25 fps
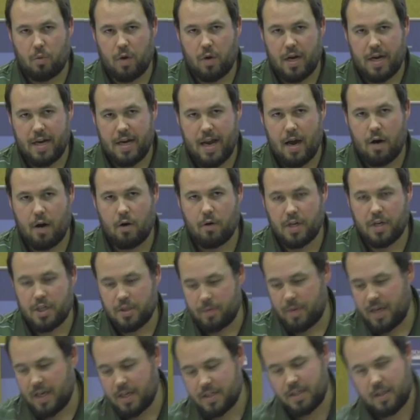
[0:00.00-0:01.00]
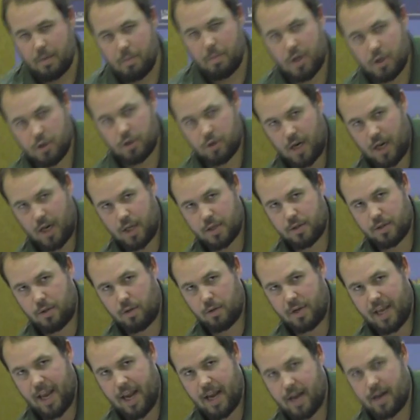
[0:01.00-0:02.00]
went down is because they've been
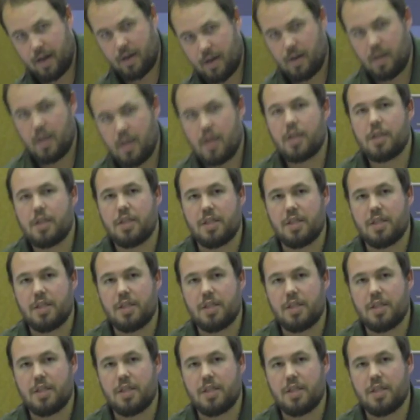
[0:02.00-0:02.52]
translocated